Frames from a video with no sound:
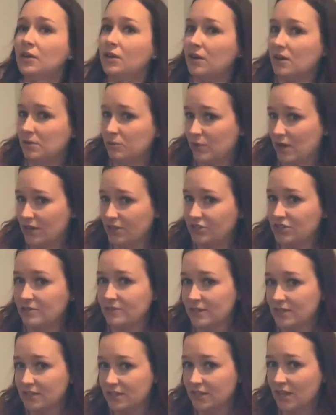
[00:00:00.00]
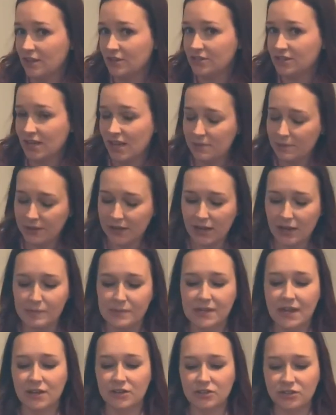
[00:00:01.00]
and weight shifting to the other side, picking up a
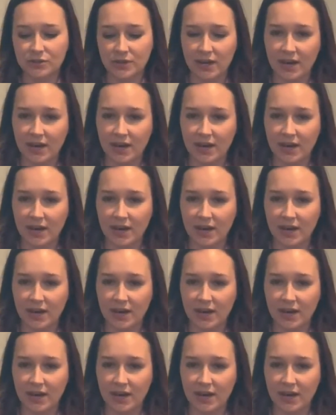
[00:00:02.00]
dinosaur,